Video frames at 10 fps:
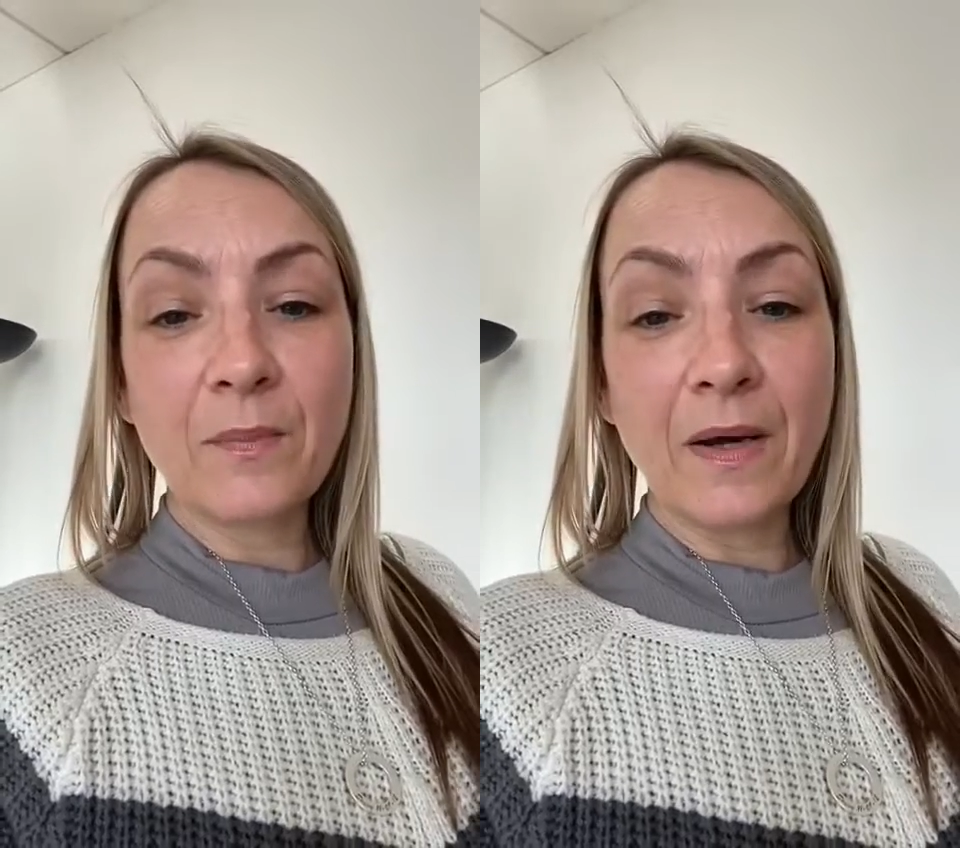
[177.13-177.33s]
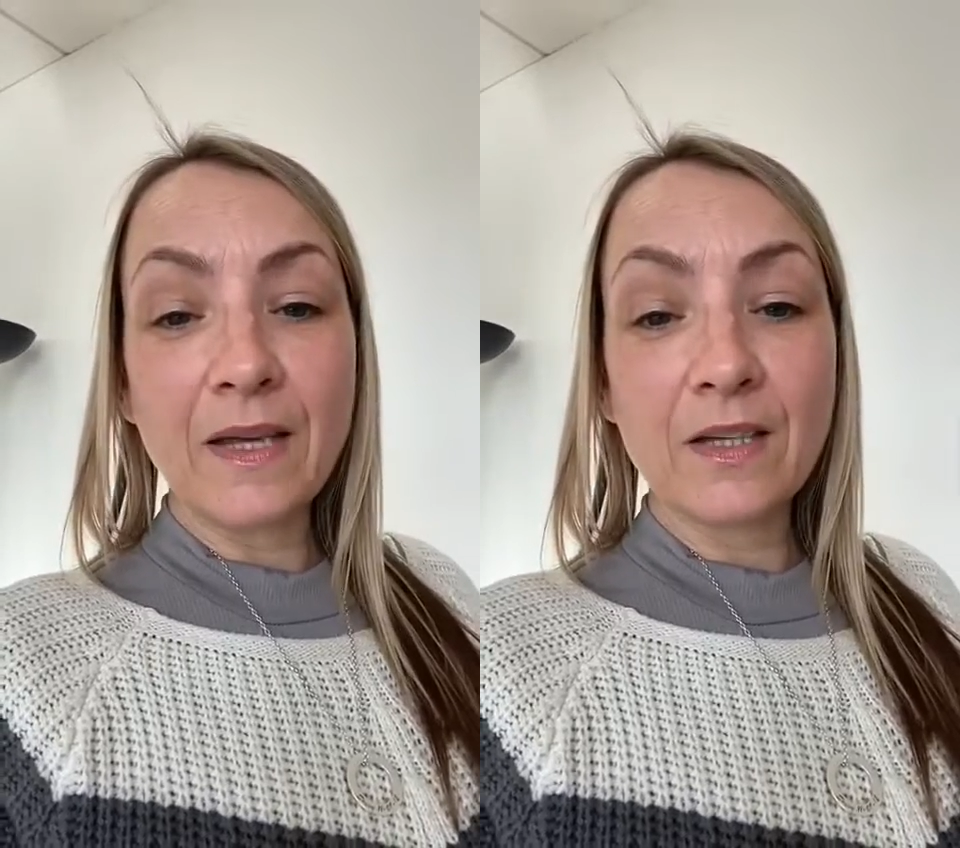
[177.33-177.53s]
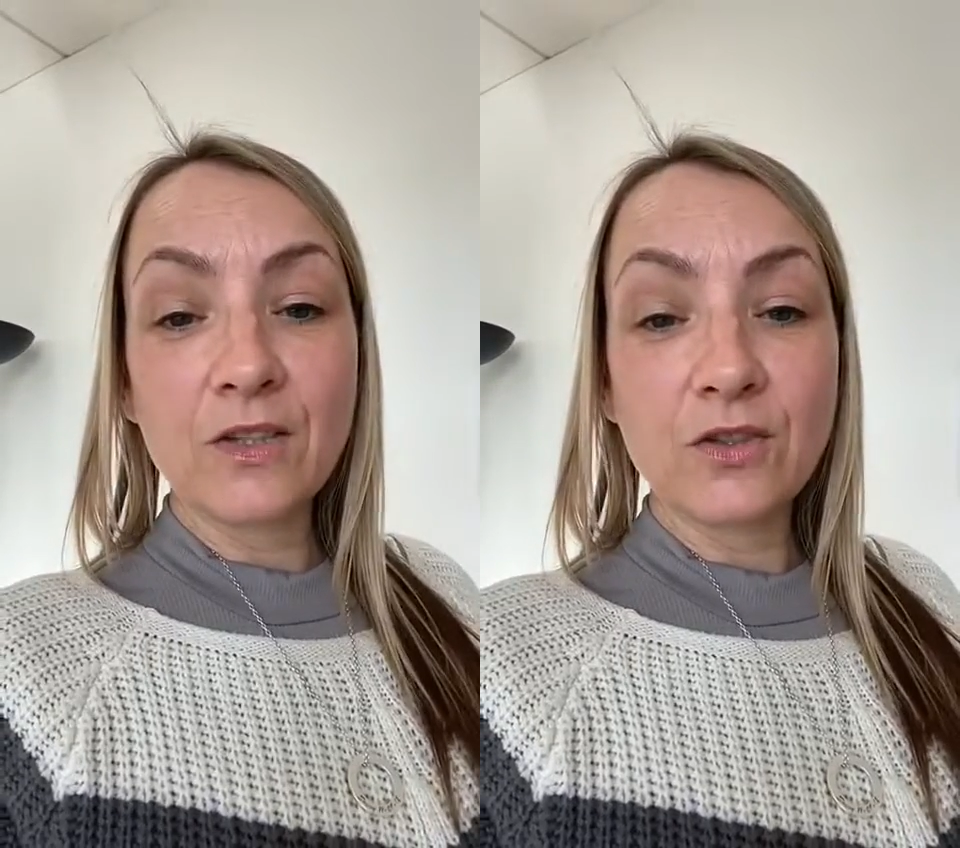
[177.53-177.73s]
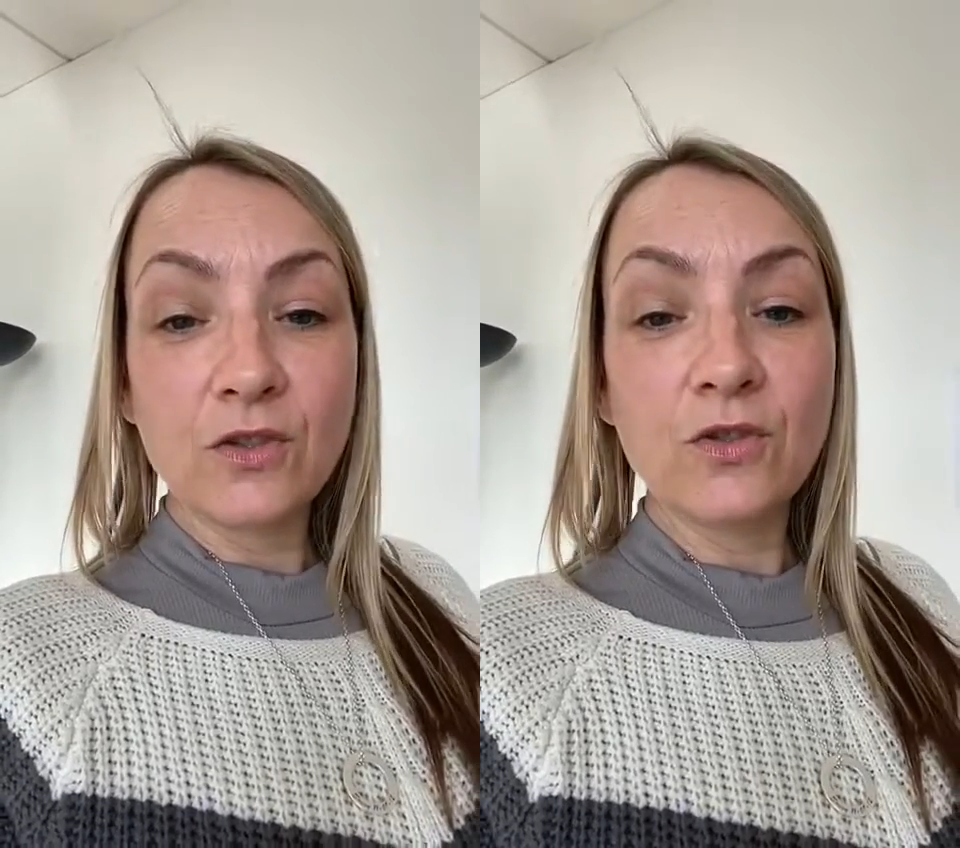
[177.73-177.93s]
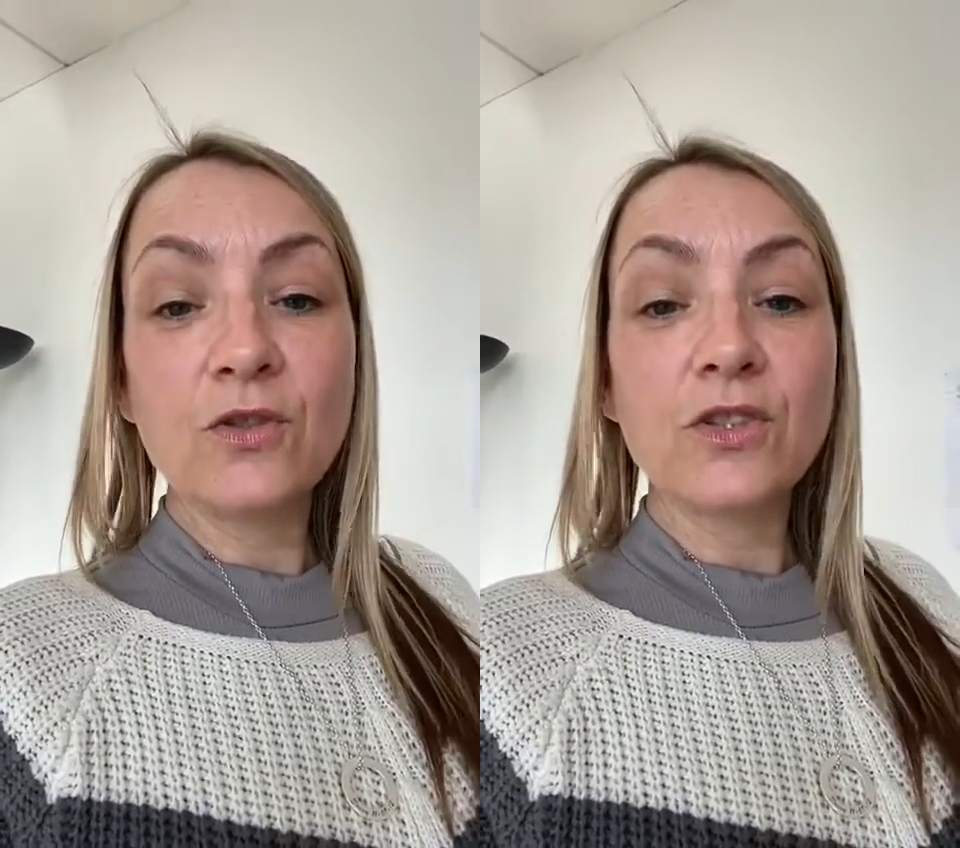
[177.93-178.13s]
by you
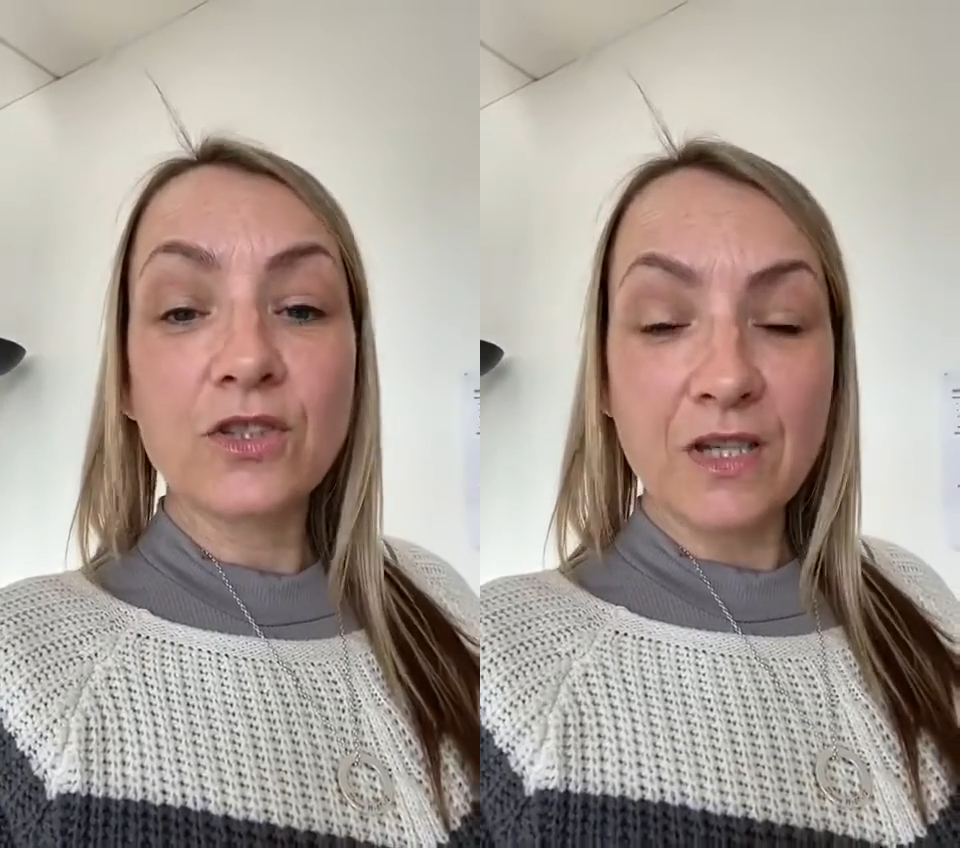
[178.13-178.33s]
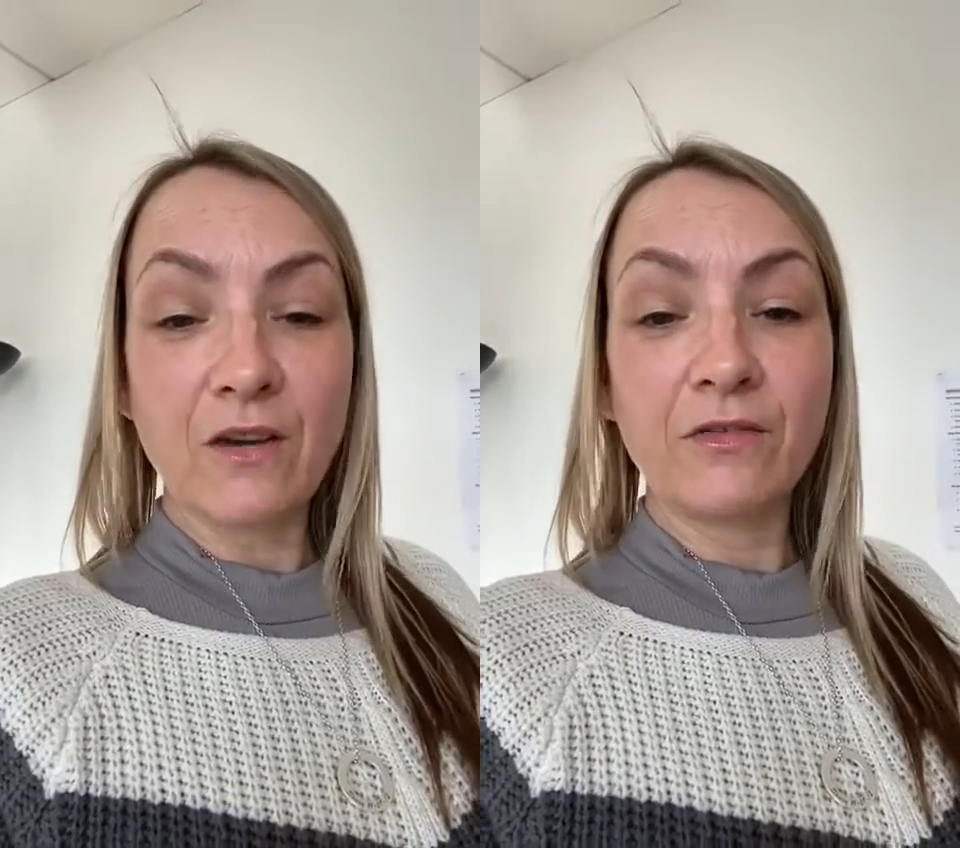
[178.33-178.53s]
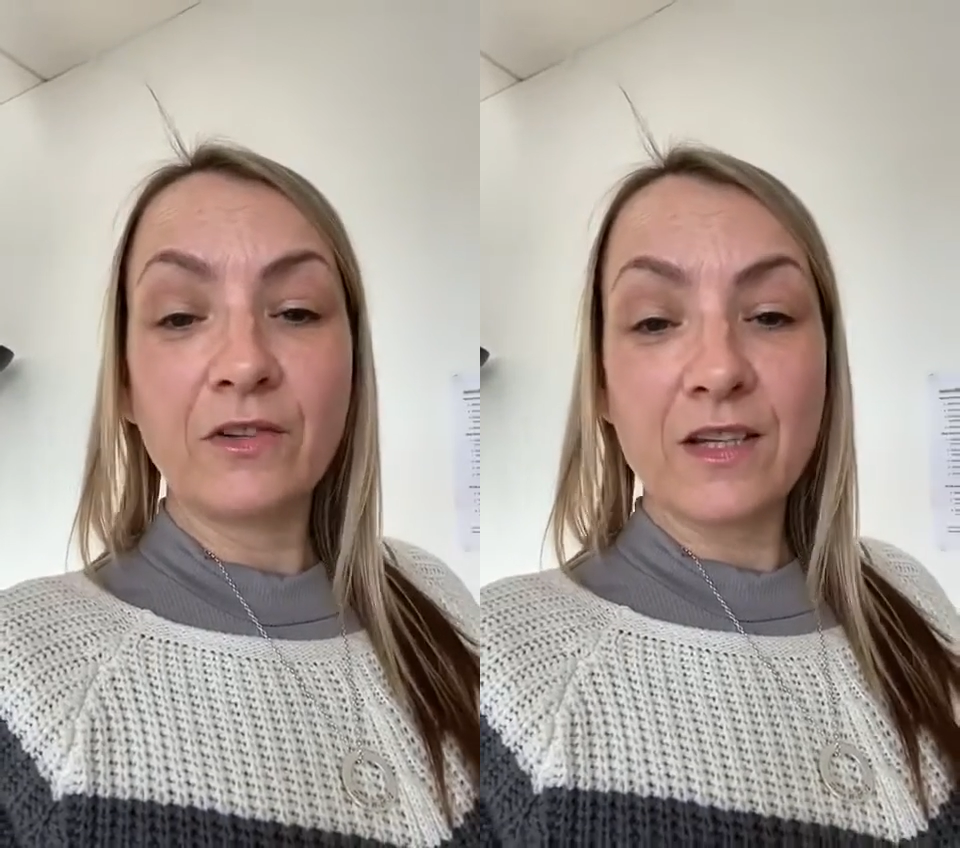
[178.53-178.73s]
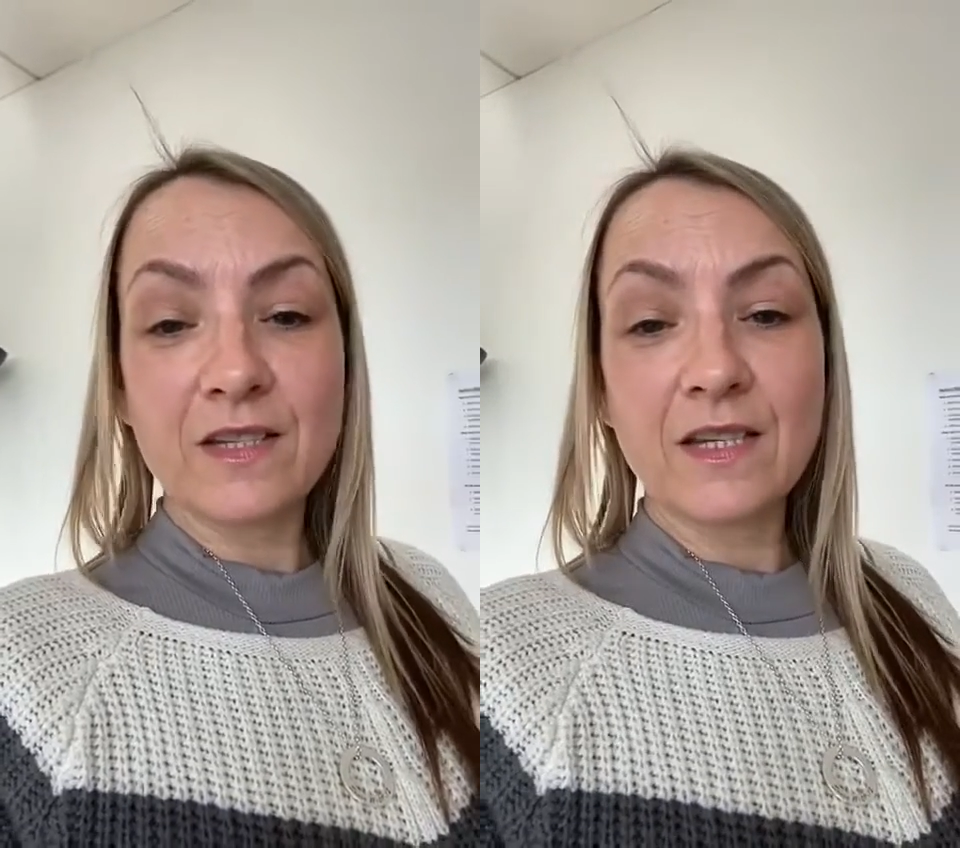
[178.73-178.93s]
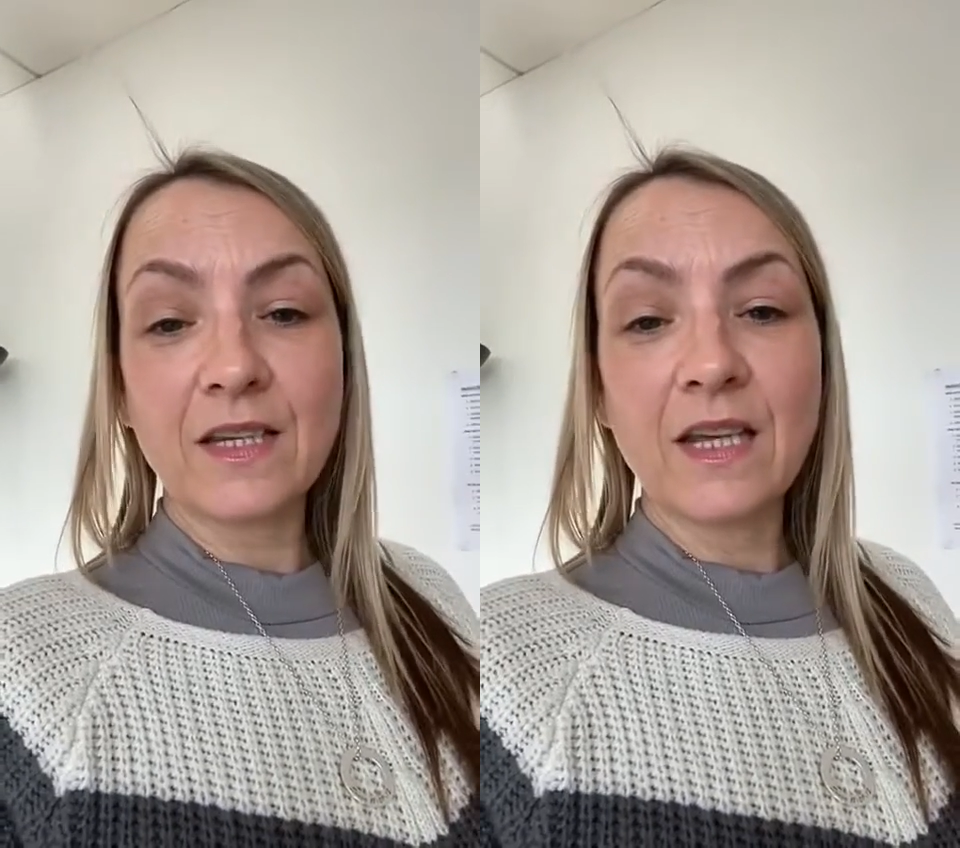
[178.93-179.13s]
yourself
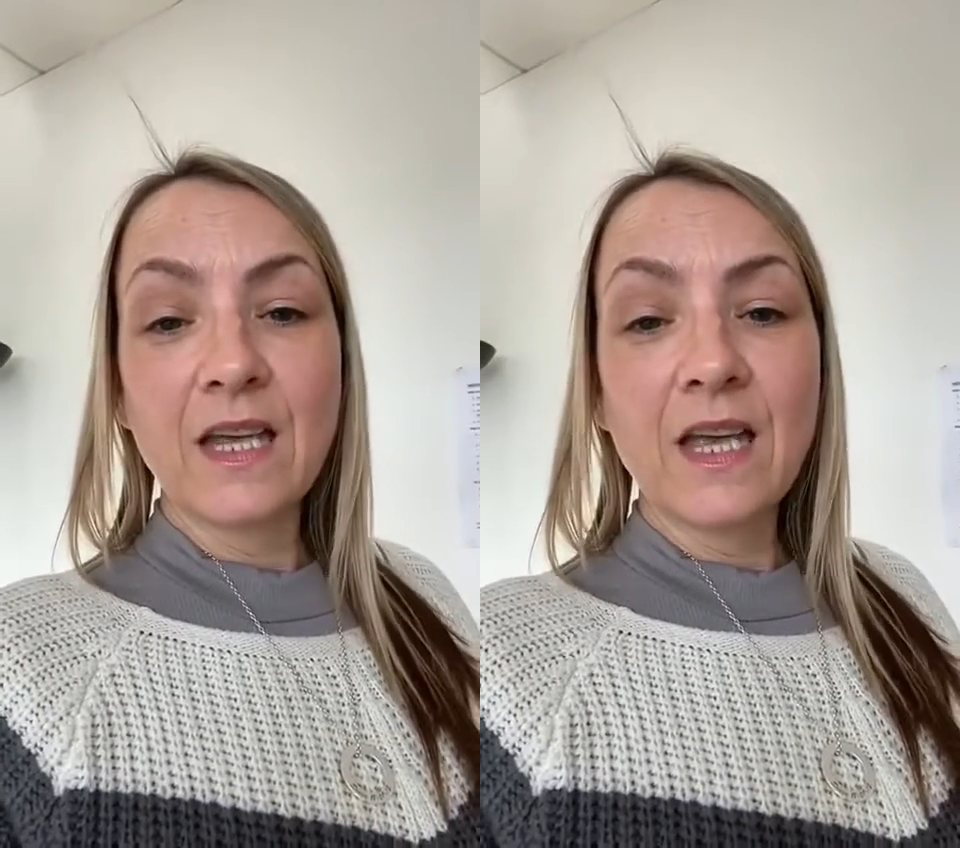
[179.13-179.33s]
listening